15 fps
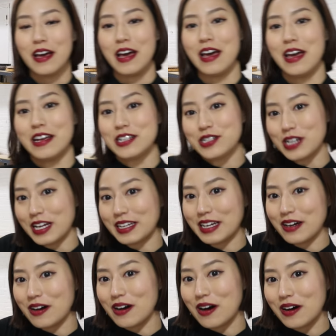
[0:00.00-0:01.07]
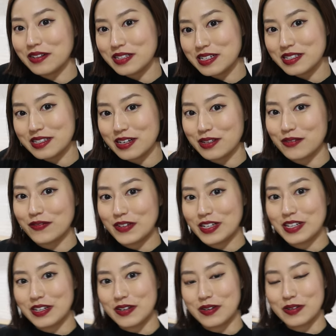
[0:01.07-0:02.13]
and check out all these other
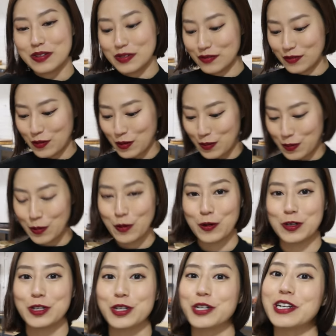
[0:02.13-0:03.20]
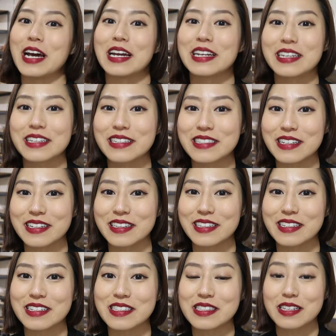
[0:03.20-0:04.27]
videos for more shenanigans like
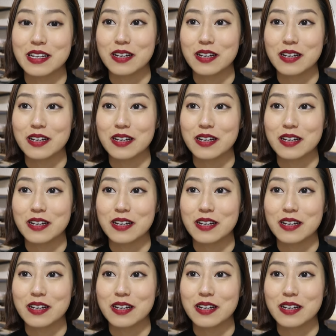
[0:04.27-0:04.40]
this.